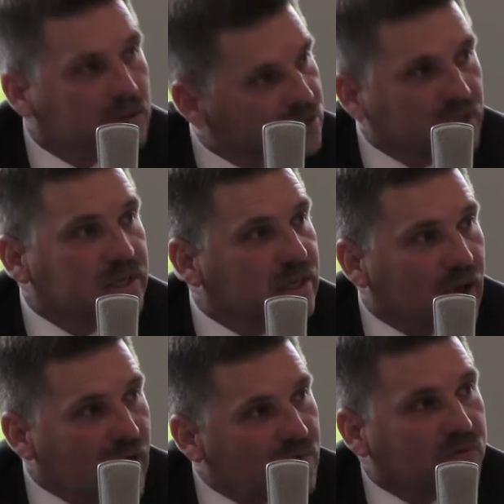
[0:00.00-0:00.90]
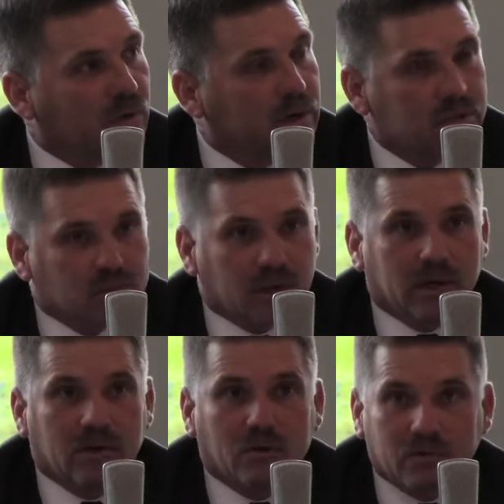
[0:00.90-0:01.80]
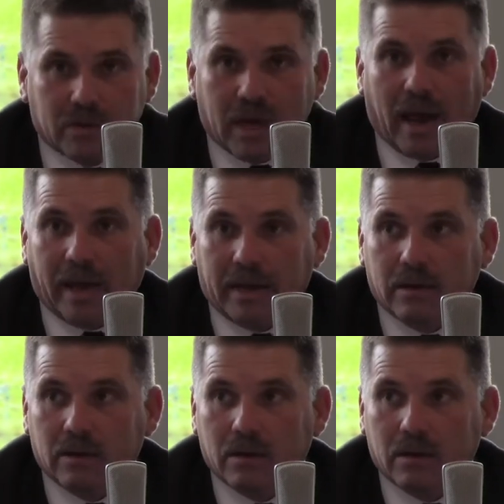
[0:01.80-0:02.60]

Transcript: sees it every single day.